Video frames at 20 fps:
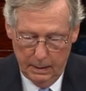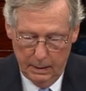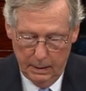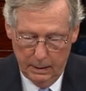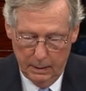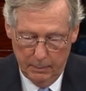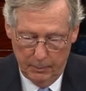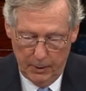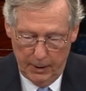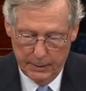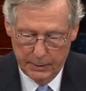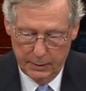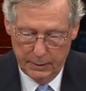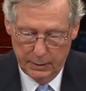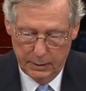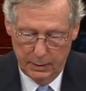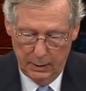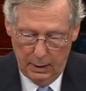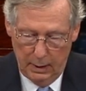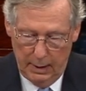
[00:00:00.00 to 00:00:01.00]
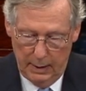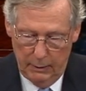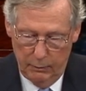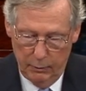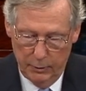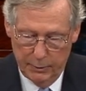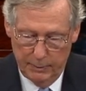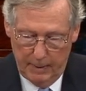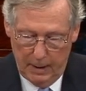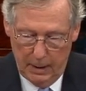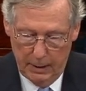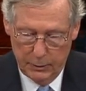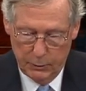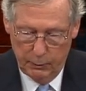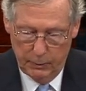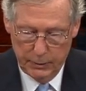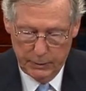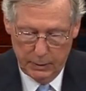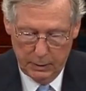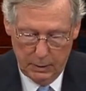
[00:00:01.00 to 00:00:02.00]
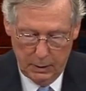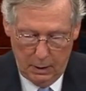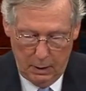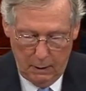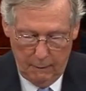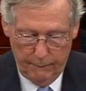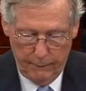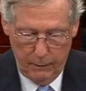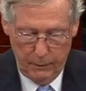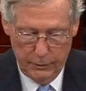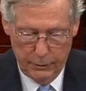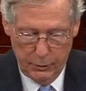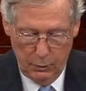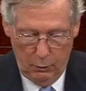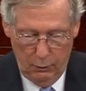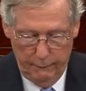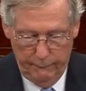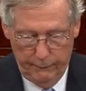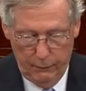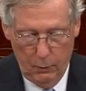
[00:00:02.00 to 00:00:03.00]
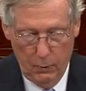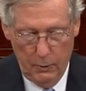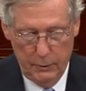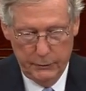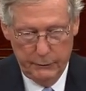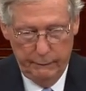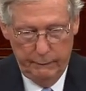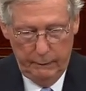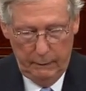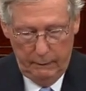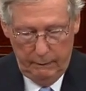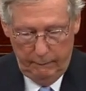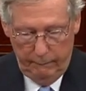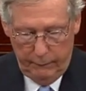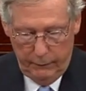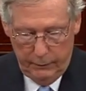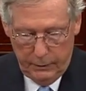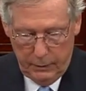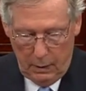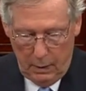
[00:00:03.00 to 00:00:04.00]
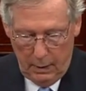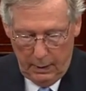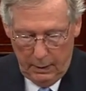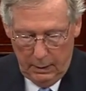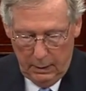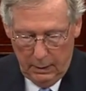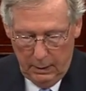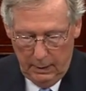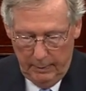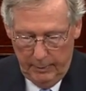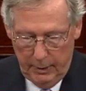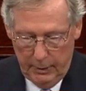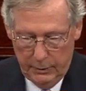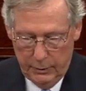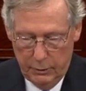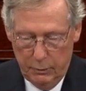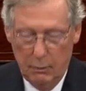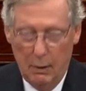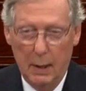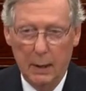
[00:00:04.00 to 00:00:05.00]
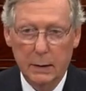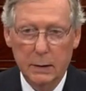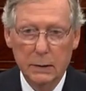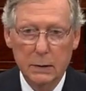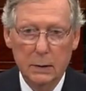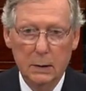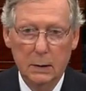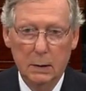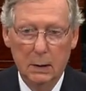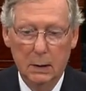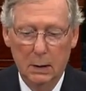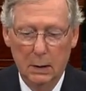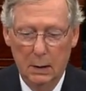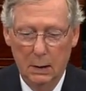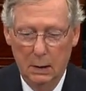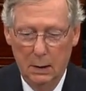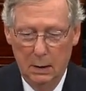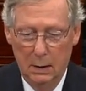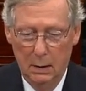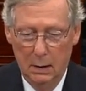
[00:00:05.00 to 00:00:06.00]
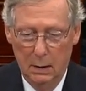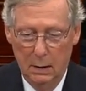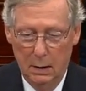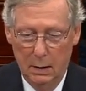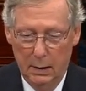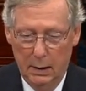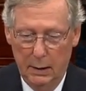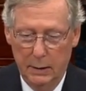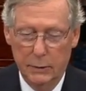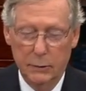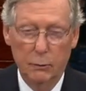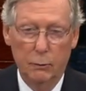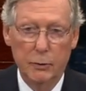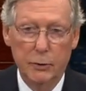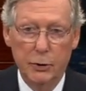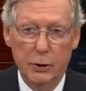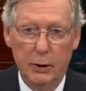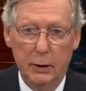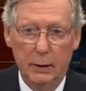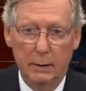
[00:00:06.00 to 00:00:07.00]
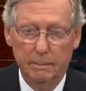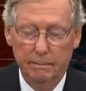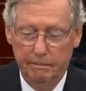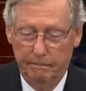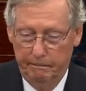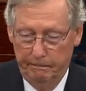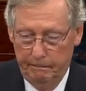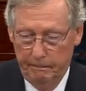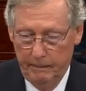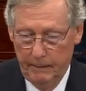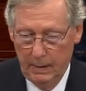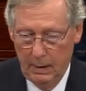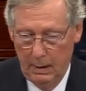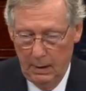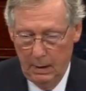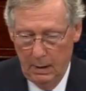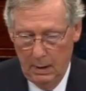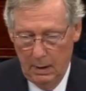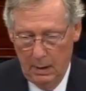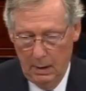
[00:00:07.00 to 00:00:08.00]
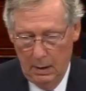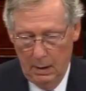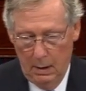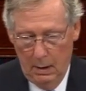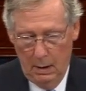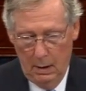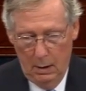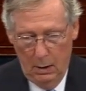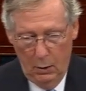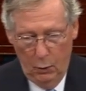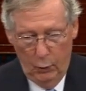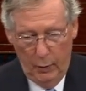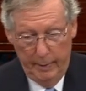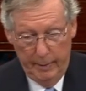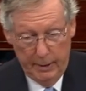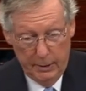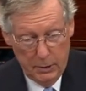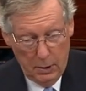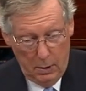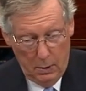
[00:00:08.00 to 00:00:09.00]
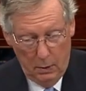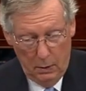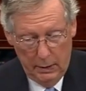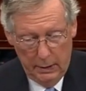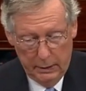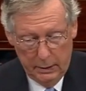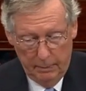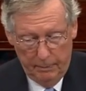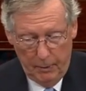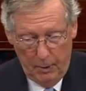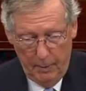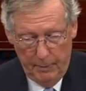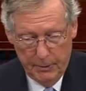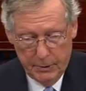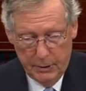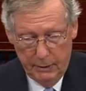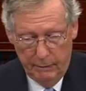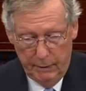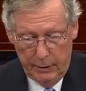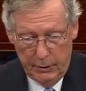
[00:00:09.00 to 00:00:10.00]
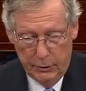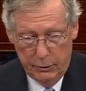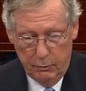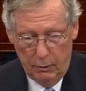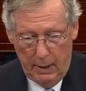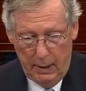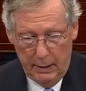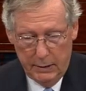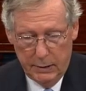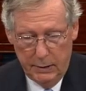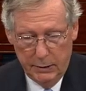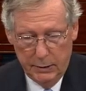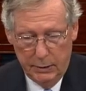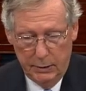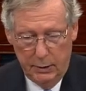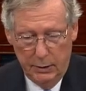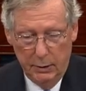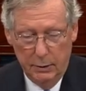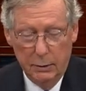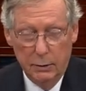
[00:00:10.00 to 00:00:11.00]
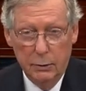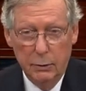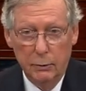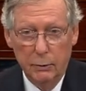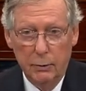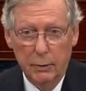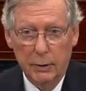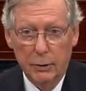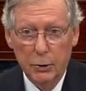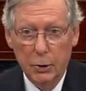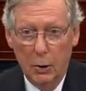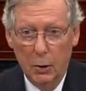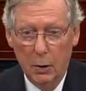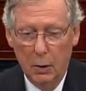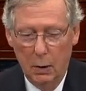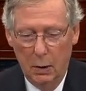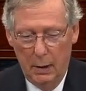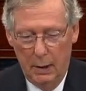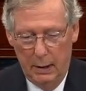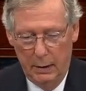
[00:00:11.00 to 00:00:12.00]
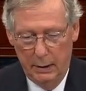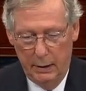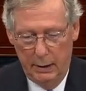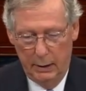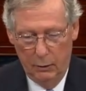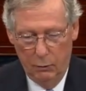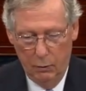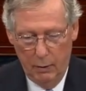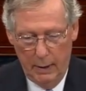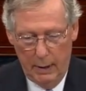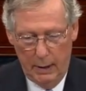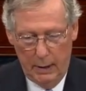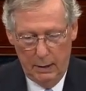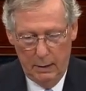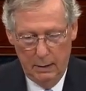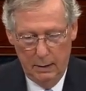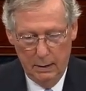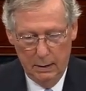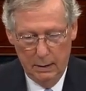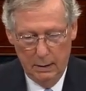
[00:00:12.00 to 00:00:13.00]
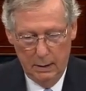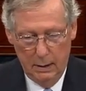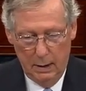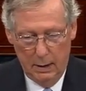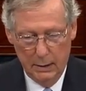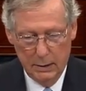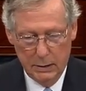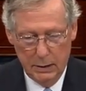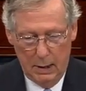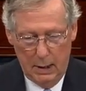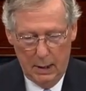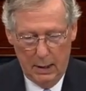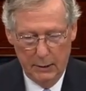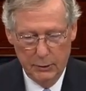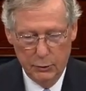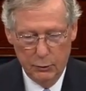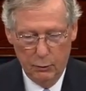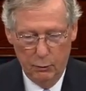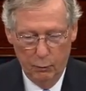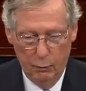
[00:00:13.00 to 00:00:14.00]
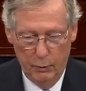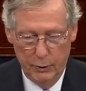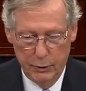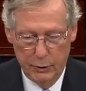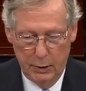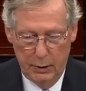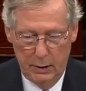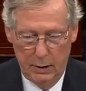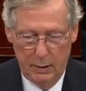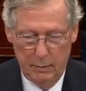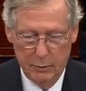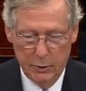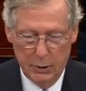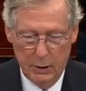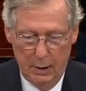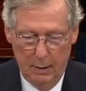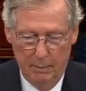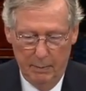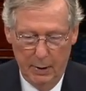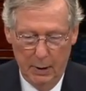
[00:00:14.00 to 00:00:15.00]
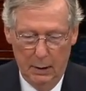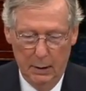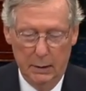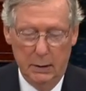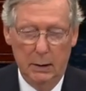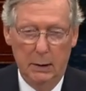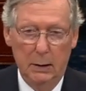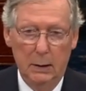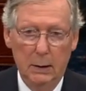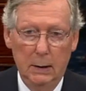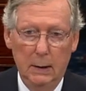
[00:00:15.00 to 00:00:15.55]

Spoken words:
The president's delayed response was to call for a show of force for targeted limited strikes against the regime. We've been told that the purpose of these strikes is to deter and degrade Assad's regime's ability